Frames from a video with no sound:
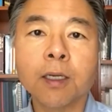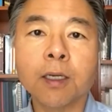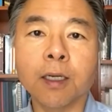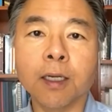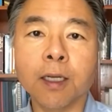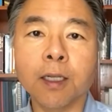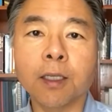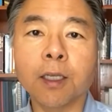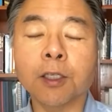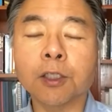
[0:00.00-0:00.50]

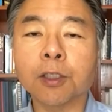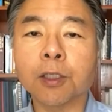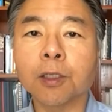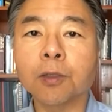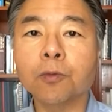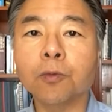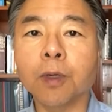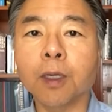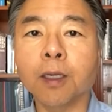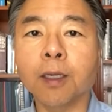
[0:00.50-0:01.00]
In
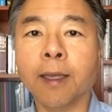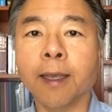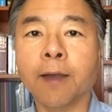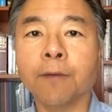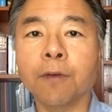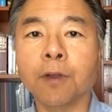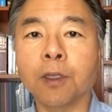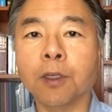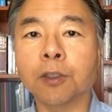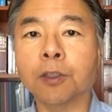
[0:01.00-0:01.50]
addition, we
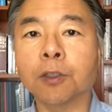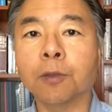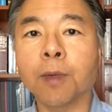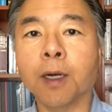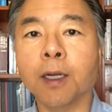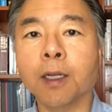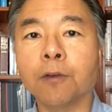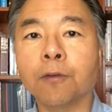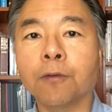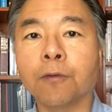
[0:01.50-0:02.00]
have additional
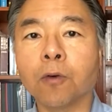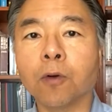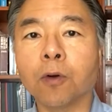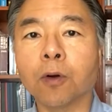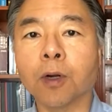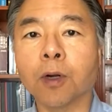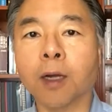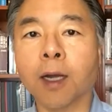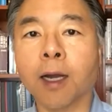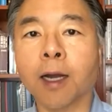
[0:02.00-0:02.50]
money
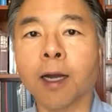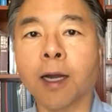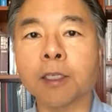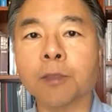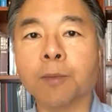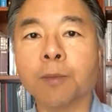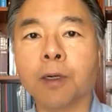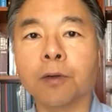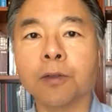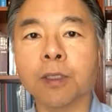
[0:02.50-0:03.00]
for
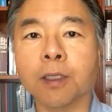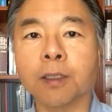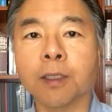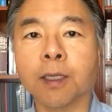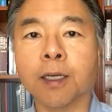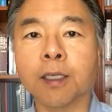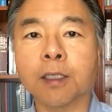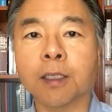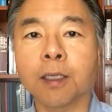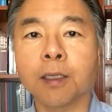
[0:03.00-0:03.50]
hospitals and
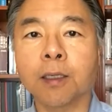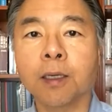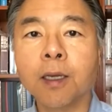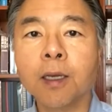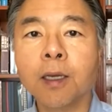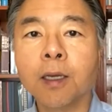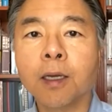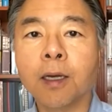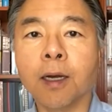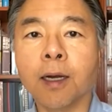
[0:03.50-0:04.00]
testing
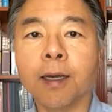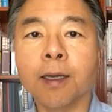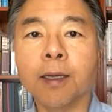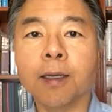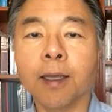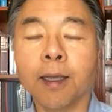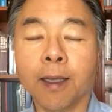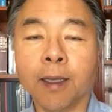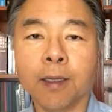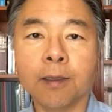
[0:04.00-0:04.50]
uh,
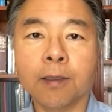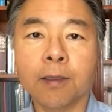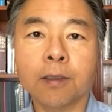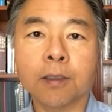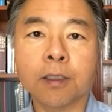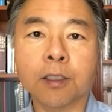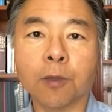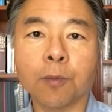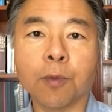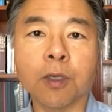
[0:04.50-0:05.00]
and
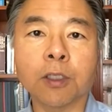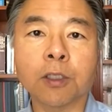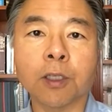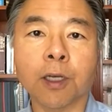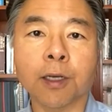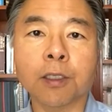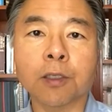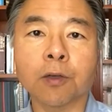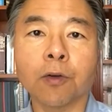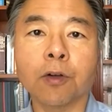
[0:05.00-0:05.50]
stimulus
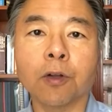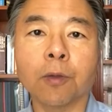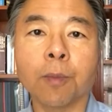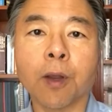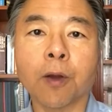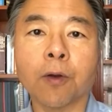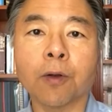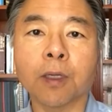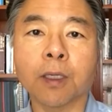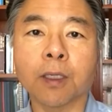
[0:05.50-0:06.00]
checks going to
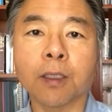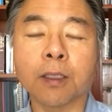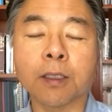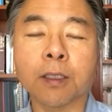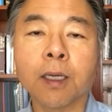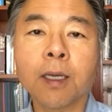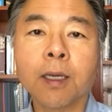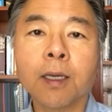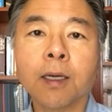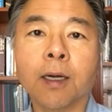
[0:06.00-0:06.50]
Americans.